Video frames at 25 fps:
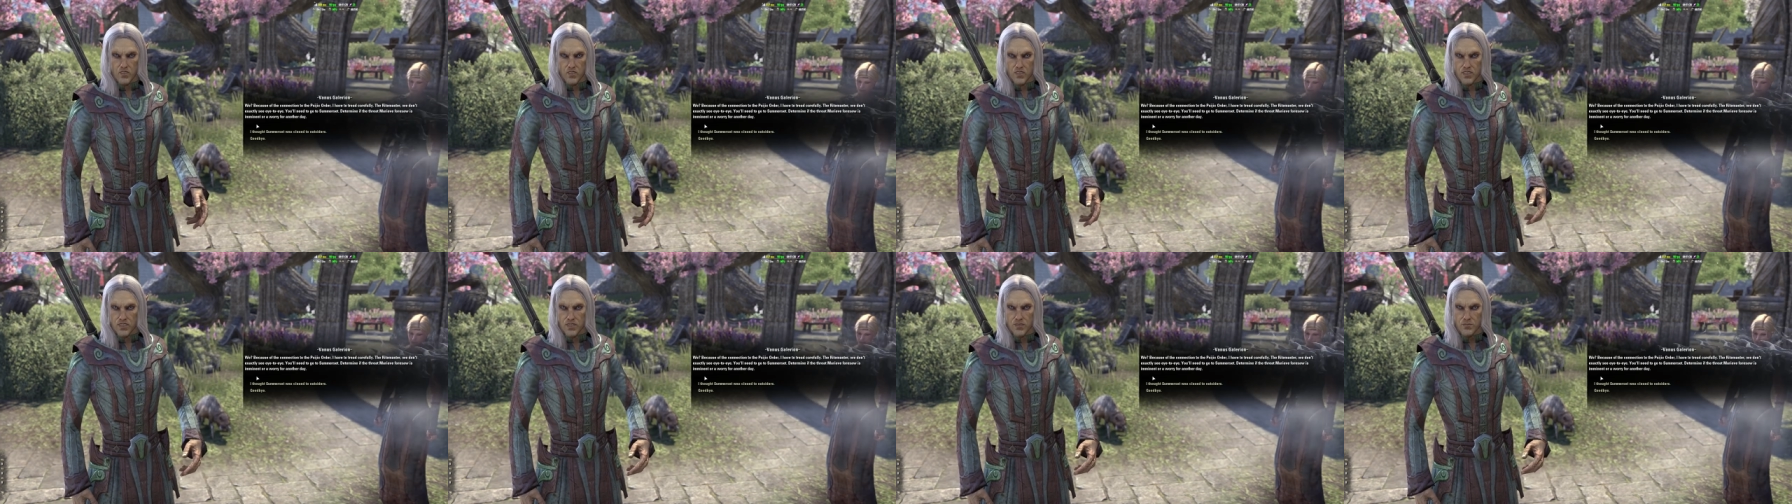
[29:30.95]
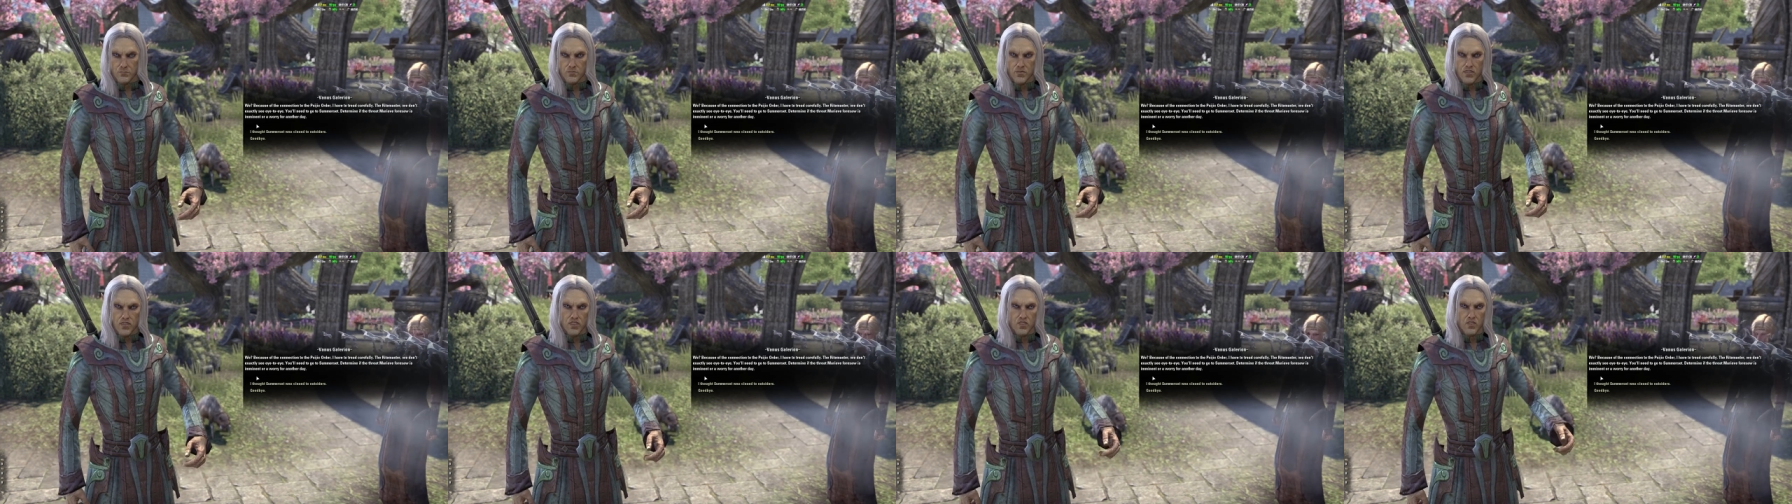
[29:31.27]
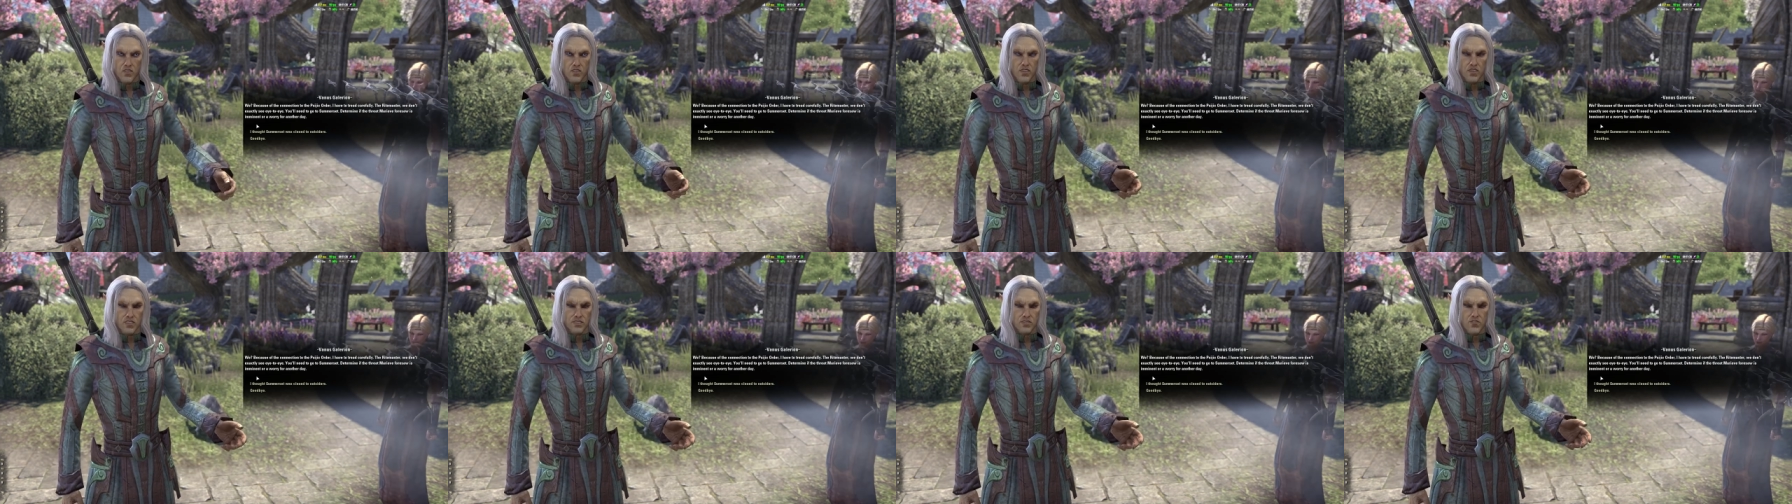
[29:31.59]
imminent or
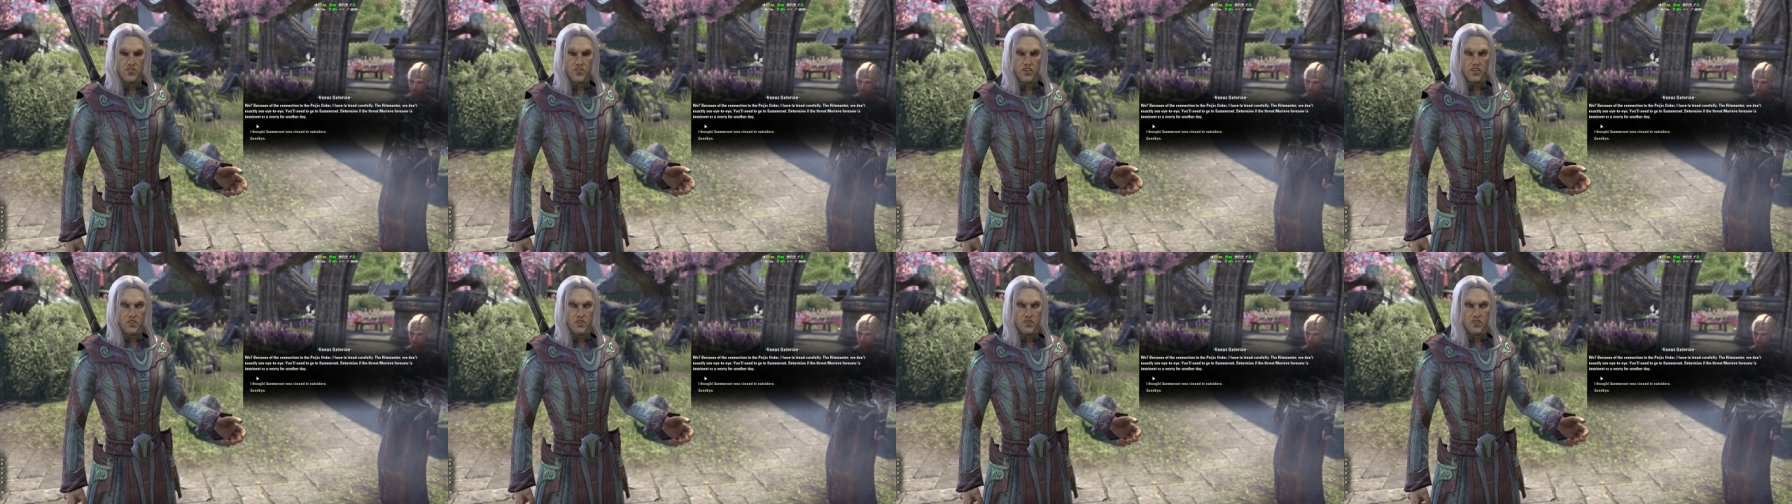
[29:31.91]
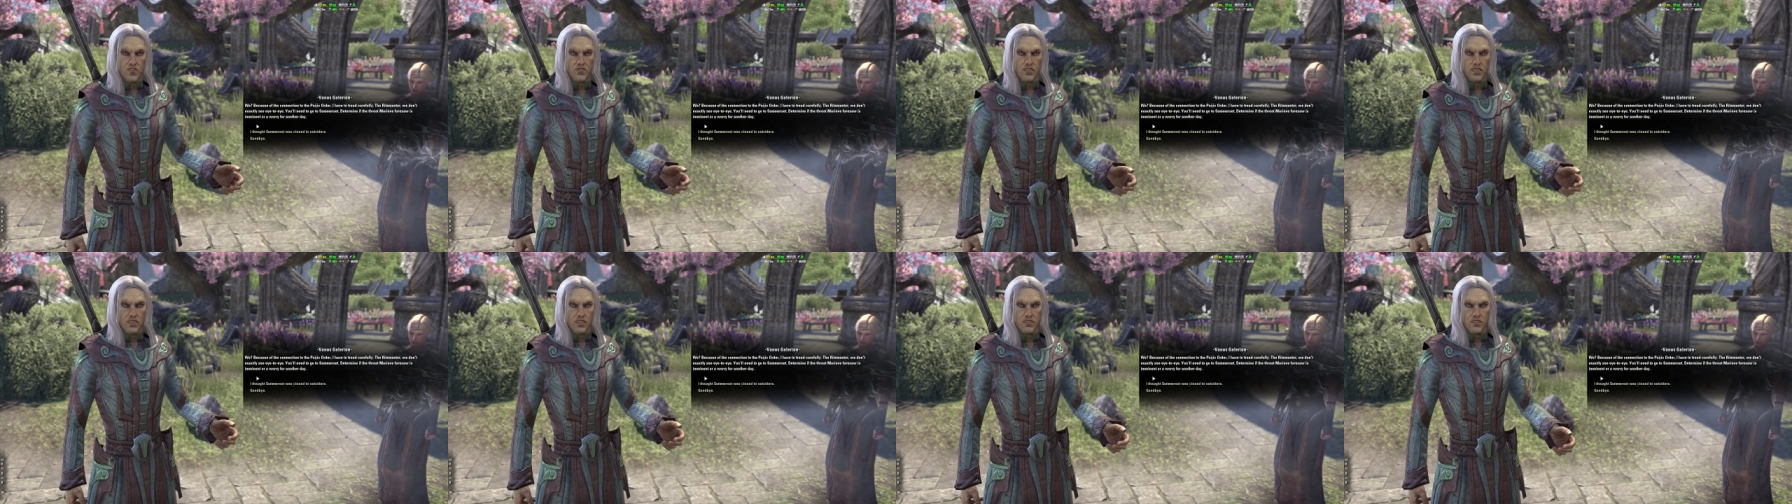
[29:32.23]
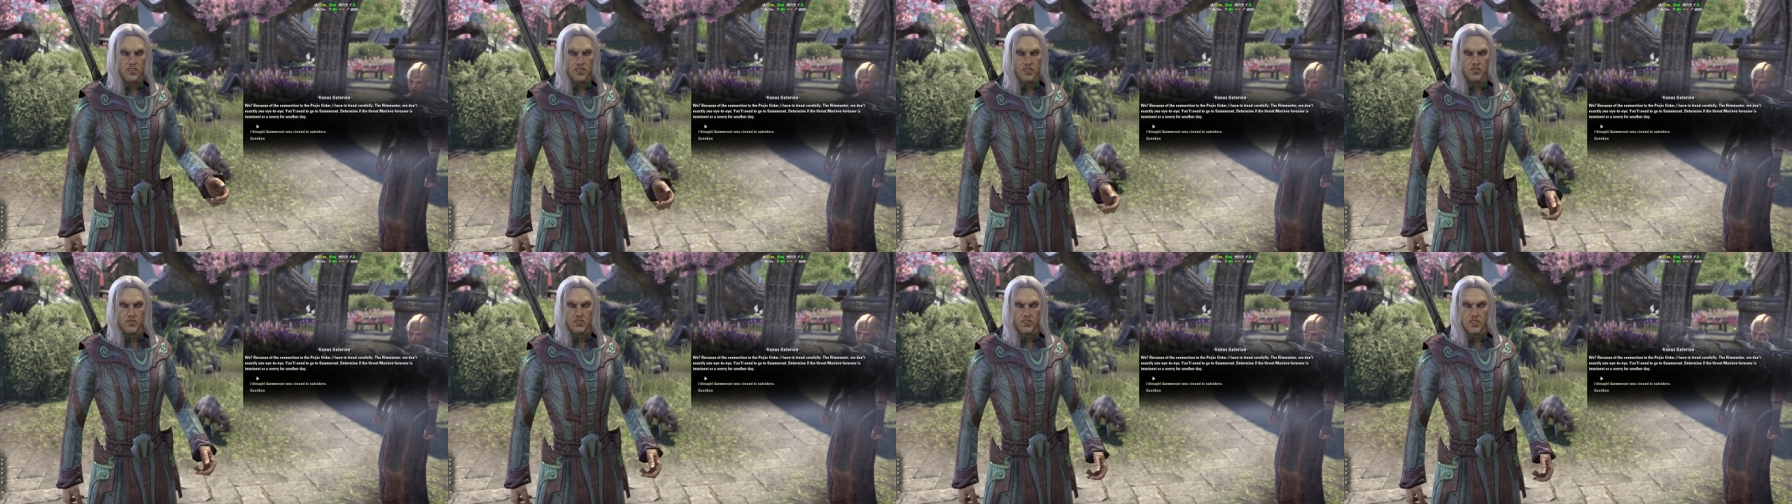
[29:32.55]
a worry for another
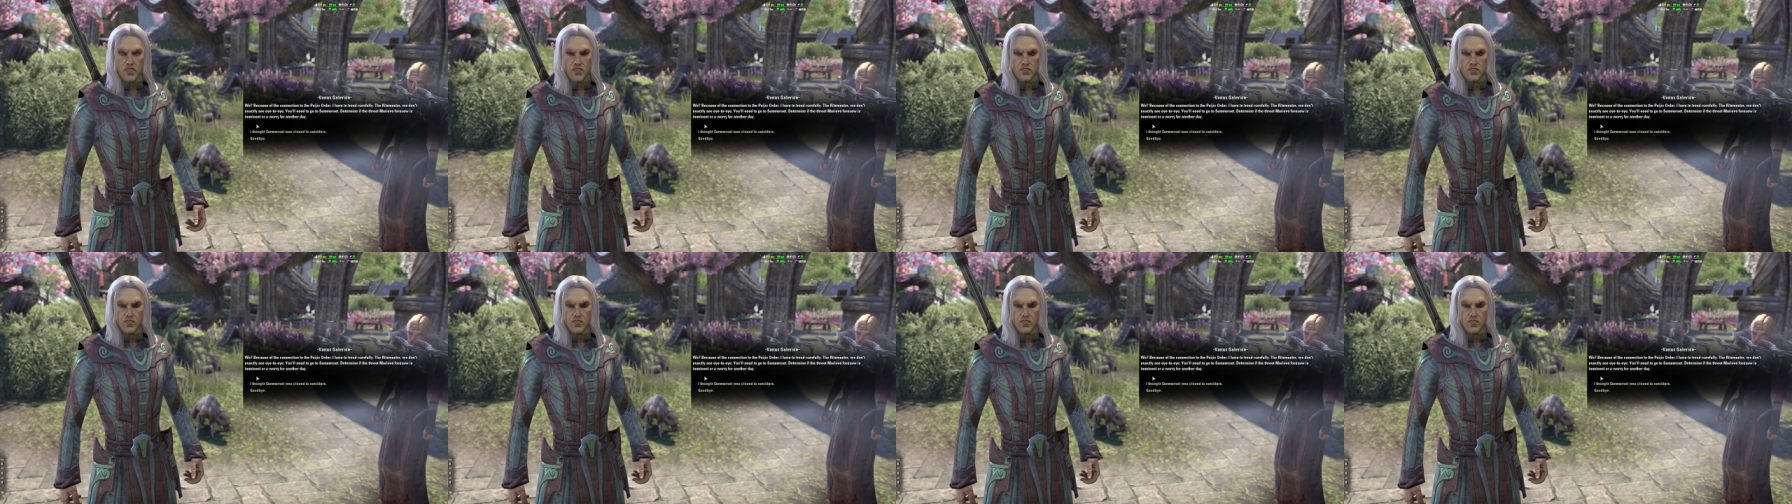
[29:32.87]
day.